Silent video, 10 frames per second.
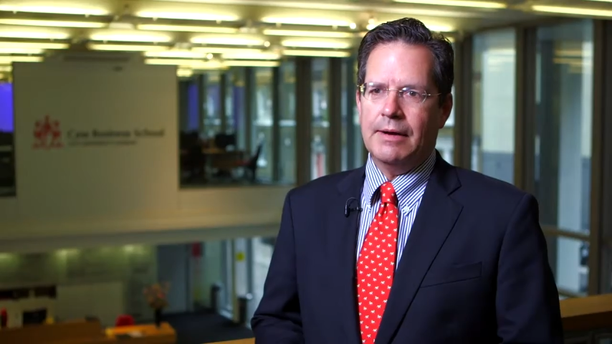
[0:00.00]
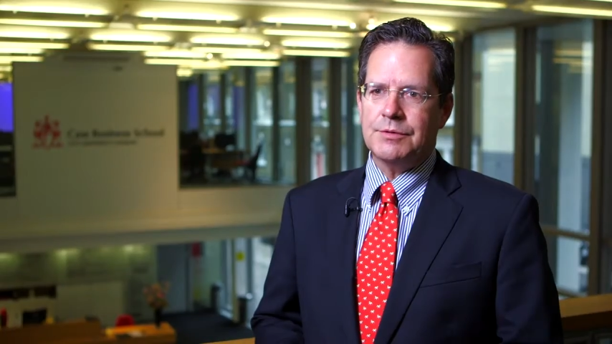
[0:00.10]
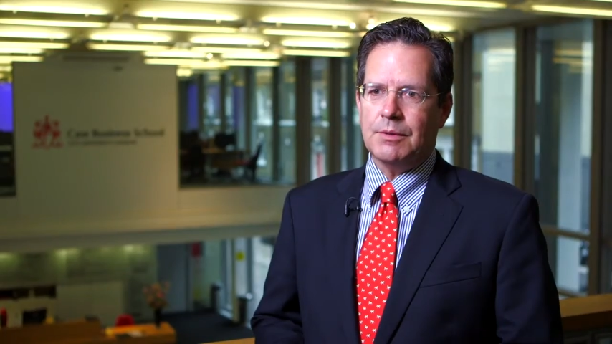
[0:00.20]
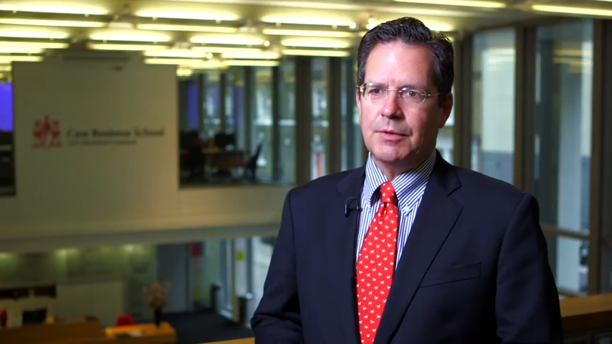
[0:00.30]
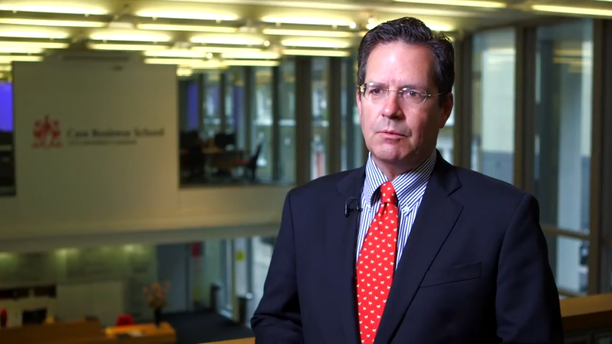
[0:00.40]
out of
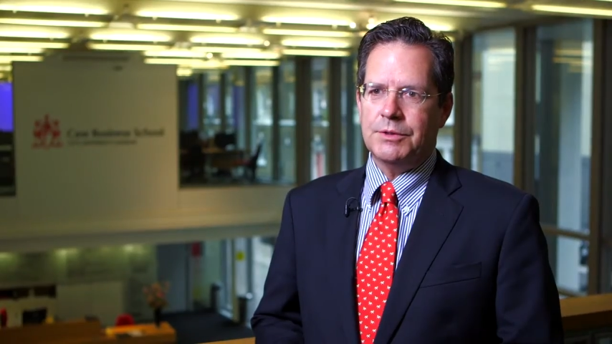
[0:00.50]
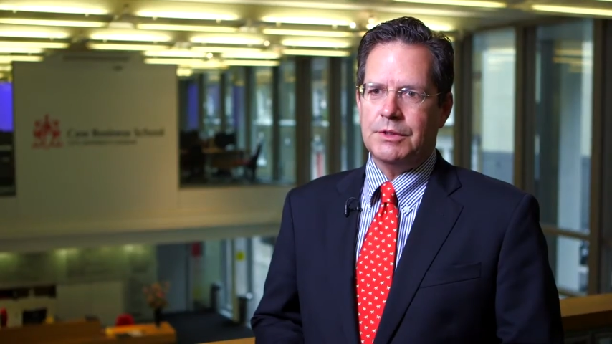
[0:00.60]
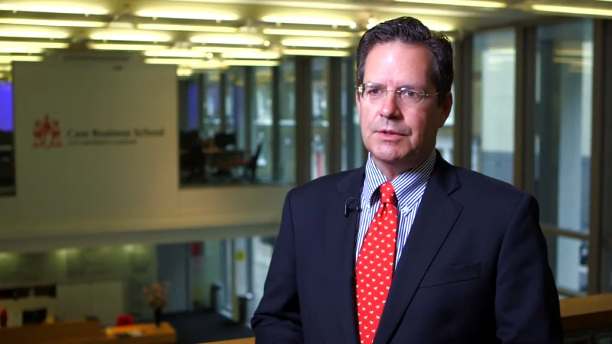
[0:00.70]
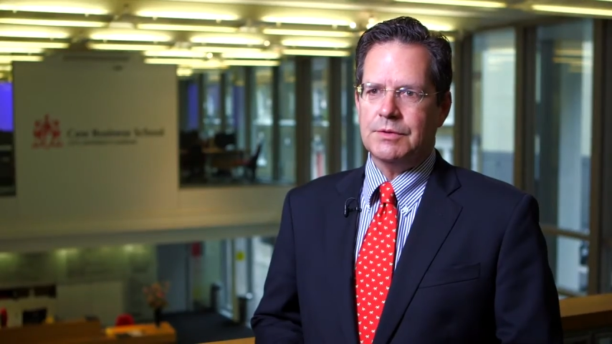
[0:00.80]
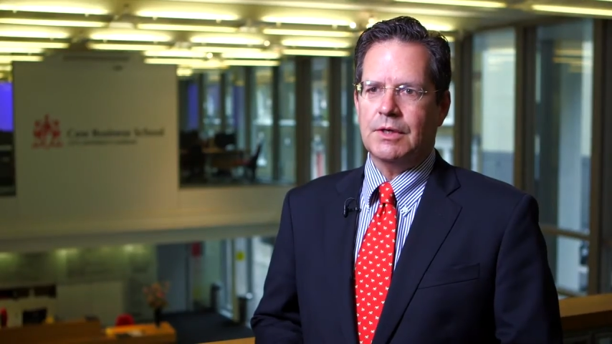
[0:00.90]
something which
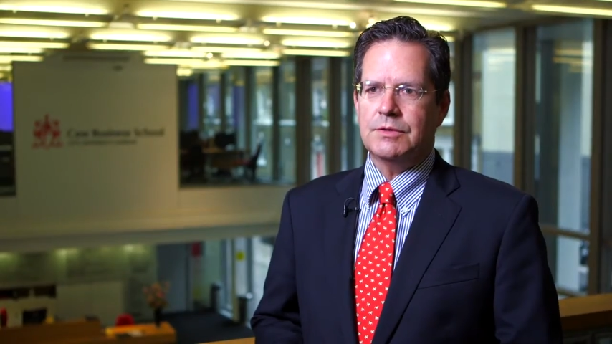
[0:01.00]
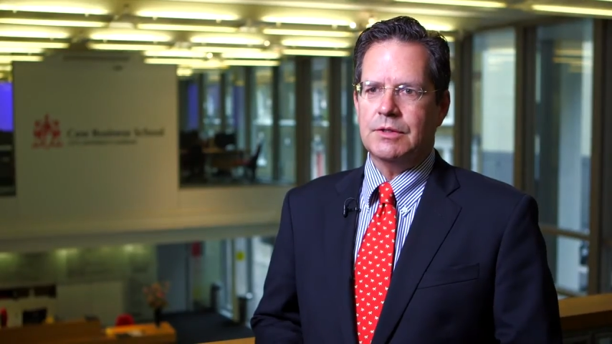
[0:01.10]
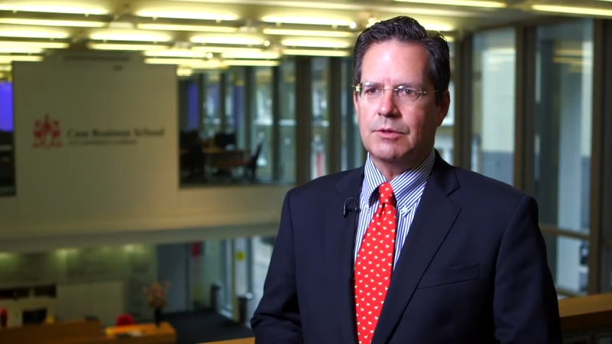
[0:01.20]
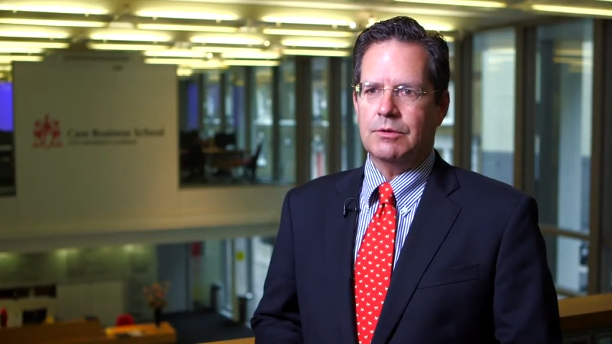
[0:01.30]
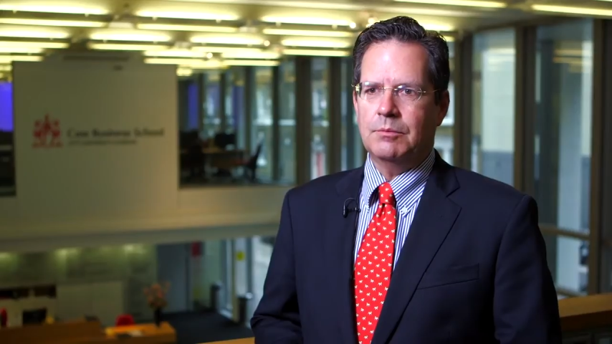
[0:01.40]
it doesn't
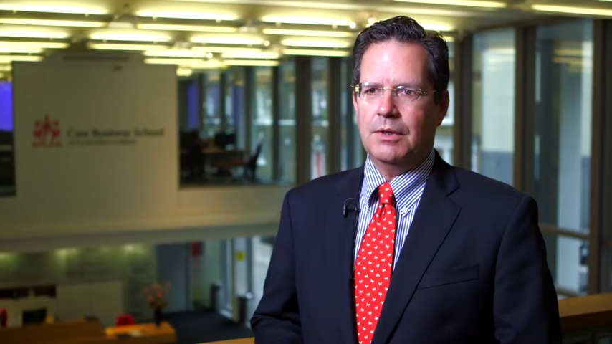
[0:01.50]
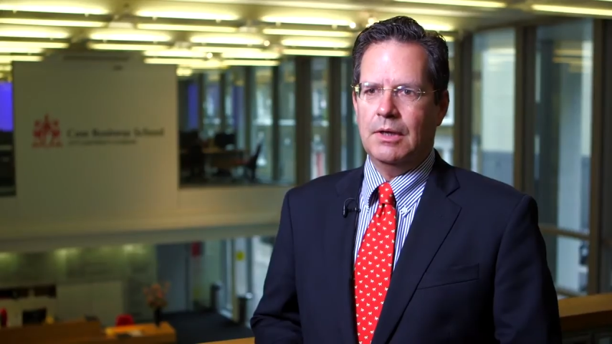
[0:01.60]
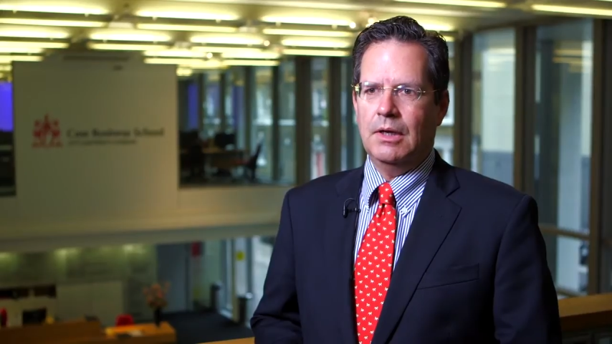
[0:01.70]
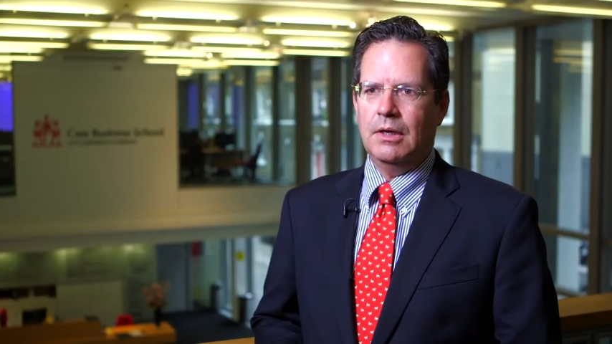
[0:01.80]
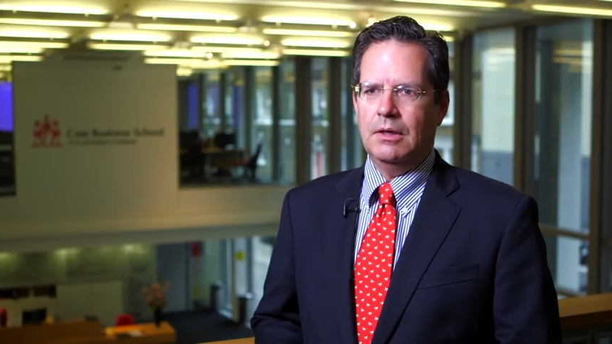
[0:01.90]
consider to
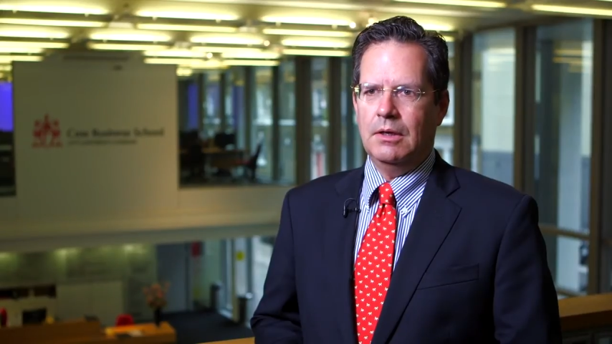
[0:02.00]
be